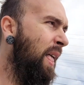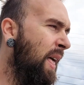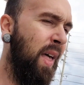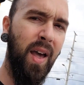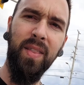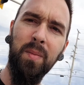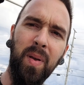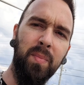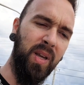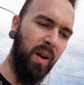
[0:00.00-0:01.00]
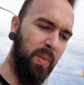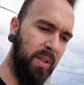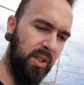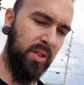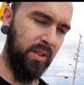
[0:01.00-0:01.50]
I think maybe I've been
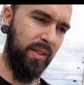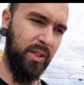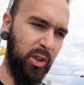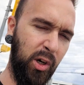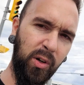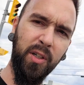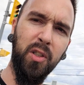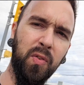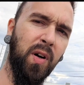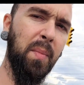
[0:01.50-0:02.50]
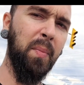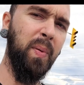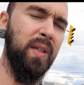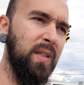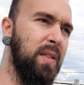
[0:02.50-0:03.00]
just discouraged from it
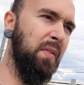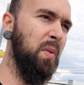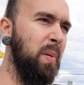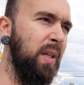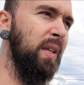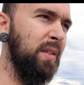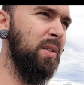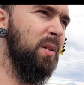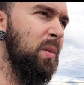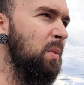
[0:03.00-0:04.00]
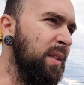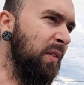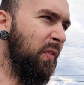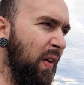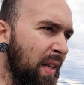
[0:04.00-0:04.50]
because everybody gets so
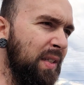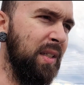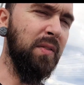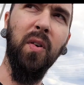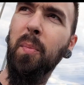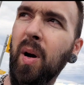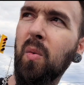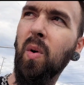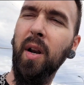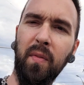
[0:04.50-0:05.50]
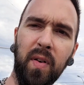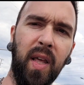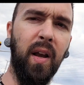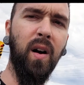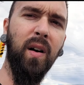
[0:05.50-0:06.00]
defensive about whatever
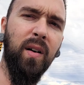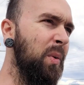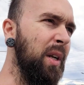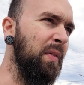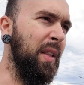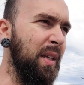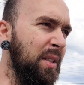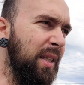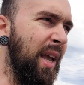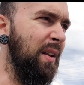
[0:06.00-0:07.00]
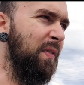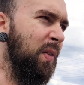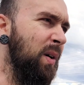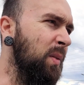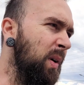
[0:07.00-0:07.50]
they are, whatever they stand
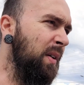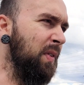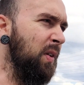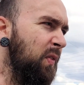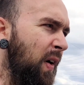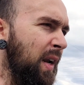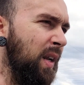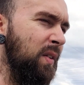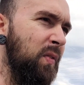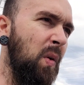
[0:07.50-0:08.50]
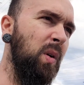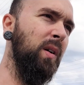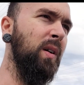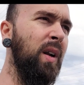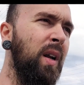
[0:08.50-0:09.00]
for, whatever they're fighting
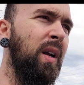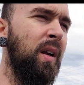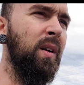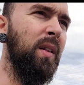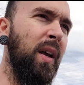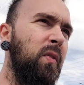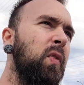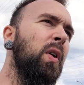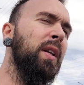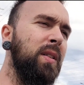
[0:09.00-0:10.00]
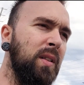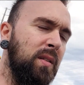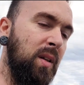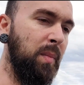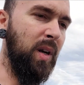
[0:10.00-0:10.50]
for. Like, for
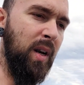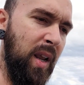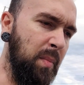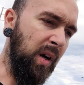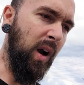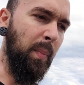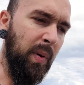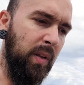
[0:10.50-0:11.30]
instance, I'm gonna name a couple of